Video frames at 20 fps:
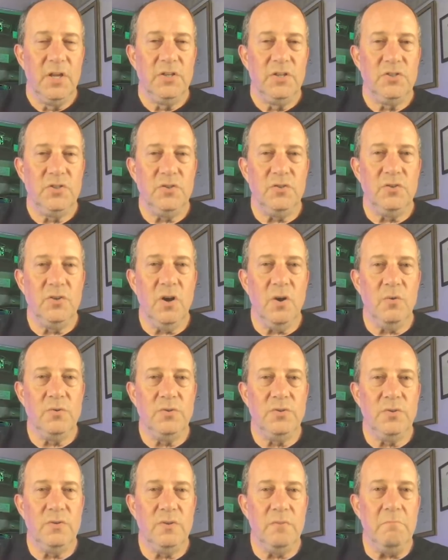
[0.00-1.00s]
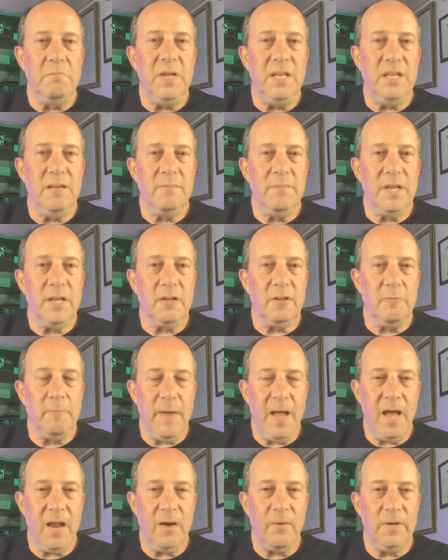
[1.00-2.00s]
to go to the medium nickel
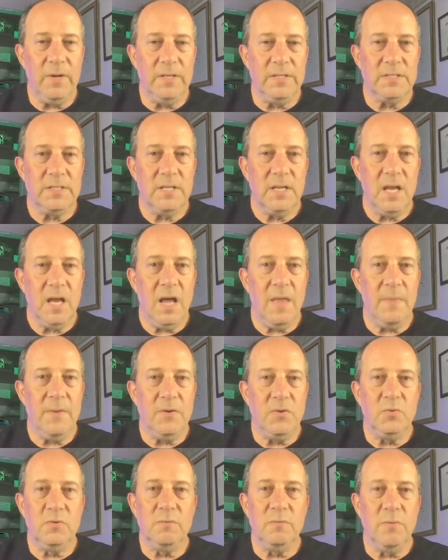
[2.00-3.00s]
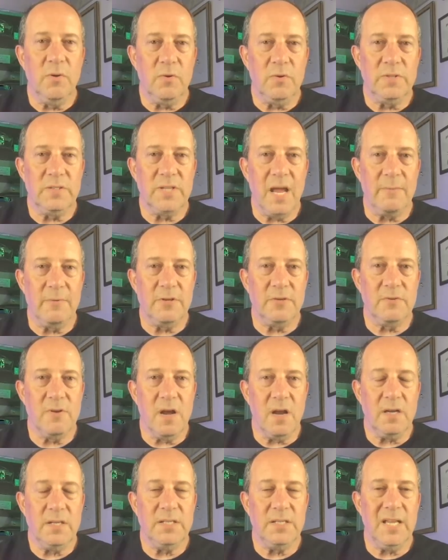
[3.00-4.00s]
batteries on the dual motor
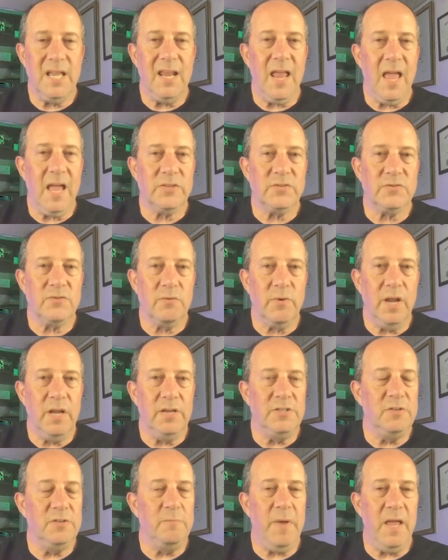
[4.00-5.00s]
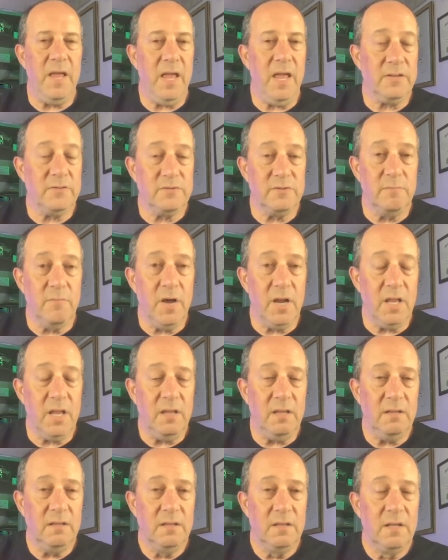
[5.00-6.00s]
Cybertruck. To get extra range, you'd pay extra
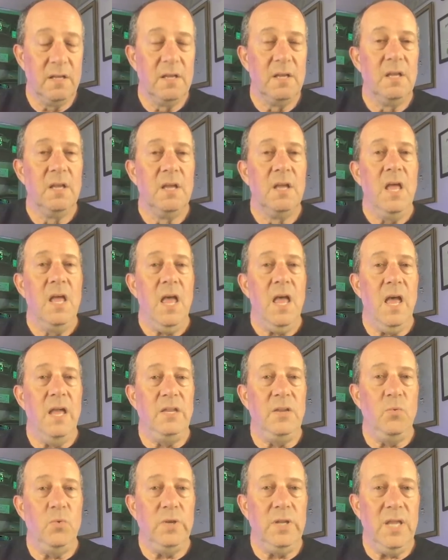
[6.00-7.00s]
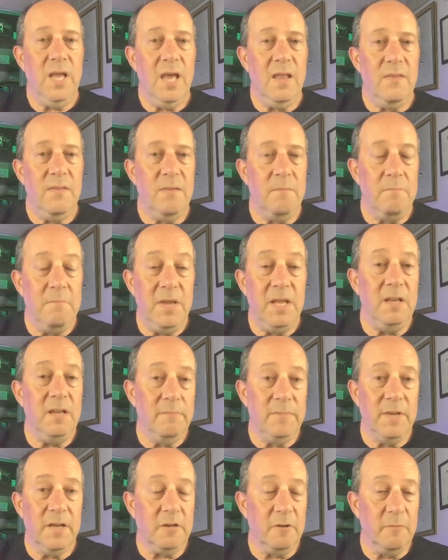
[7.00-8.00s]
money, and you would get the
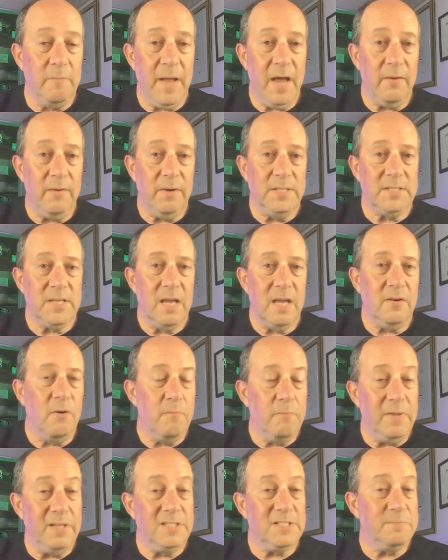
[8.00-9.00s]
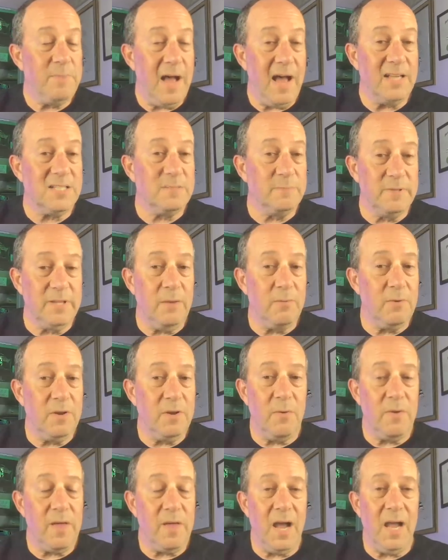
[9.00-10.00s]
medium nickel batteries. It's possible they would go
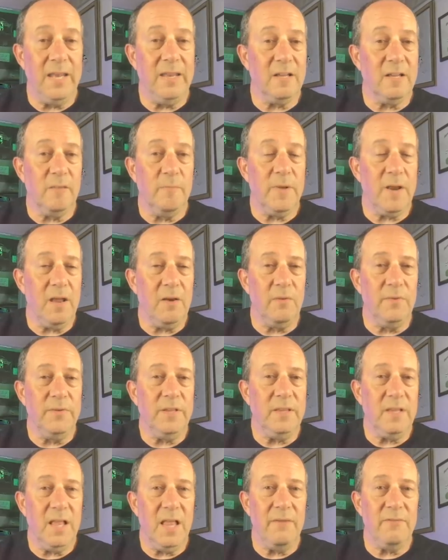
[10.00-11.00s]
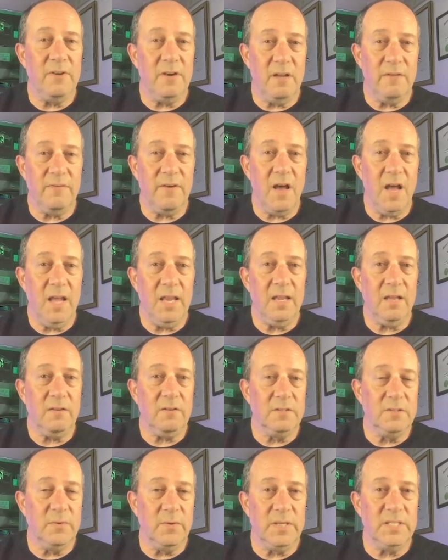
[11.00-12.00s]
with high nickel, but I don't think they'll have enough high
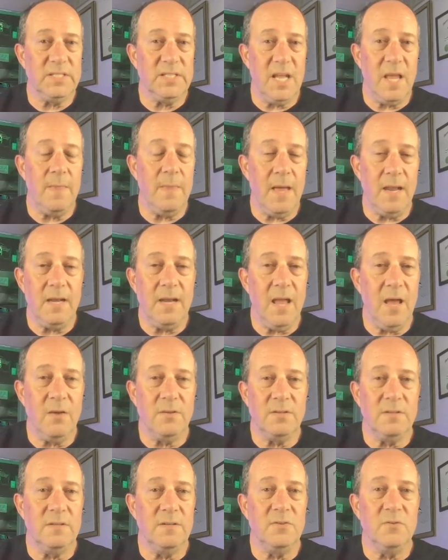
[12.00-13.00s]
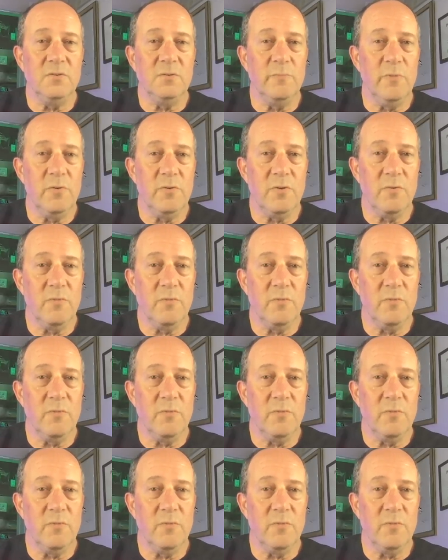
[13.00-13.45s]
nickel to extend that down to the dual motor